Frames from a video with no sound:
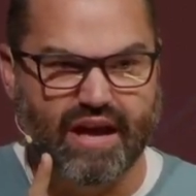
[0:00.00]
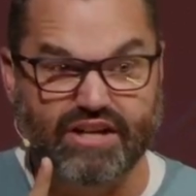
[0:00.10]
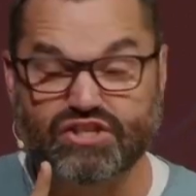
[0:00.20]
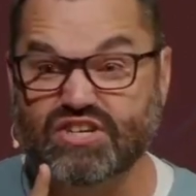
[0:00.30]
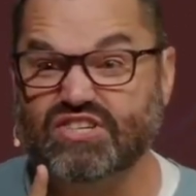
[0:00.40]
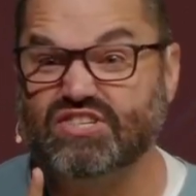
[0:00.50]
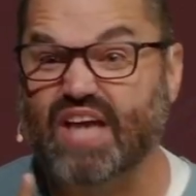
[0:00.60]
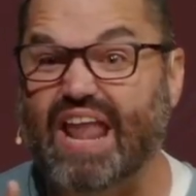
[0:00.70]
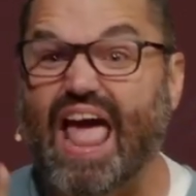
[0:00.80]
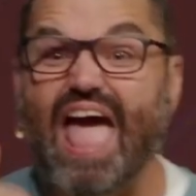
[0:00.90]
And she
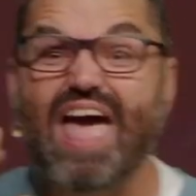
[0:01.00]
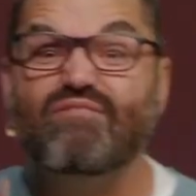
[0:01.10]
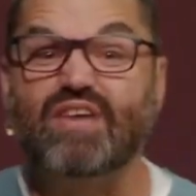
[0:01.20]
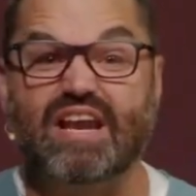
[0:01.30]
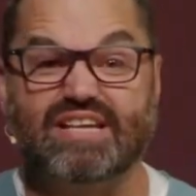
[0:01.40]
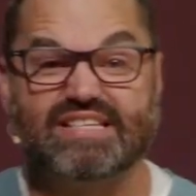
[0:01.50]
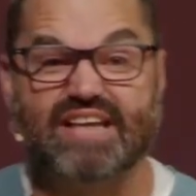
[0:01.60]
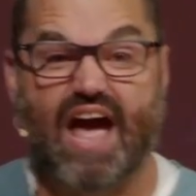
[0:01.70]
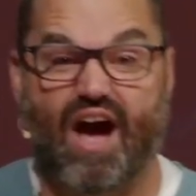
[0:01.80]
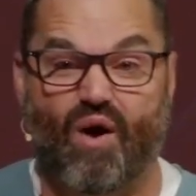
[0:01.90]
said, heaven is
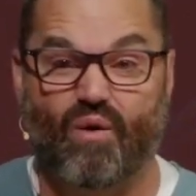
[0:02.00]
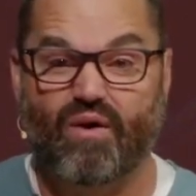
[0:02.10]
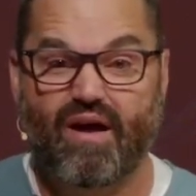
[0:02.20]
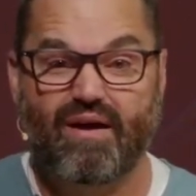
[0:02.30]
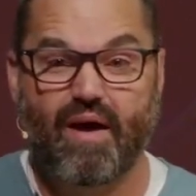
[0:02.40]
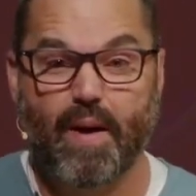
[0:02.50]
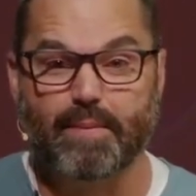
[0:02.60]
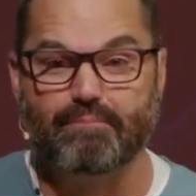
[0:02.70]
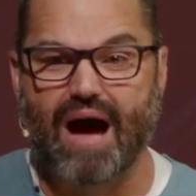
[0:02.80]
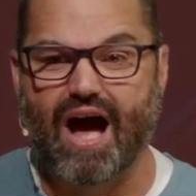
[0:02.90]
now
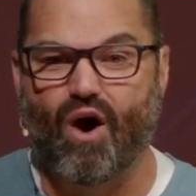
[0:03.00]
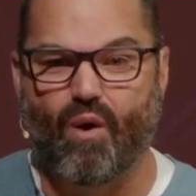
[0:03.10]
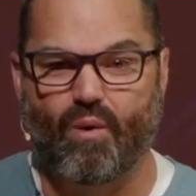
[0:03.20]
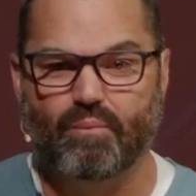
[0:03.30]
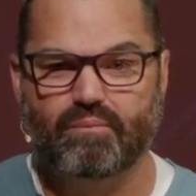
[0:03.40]
my home.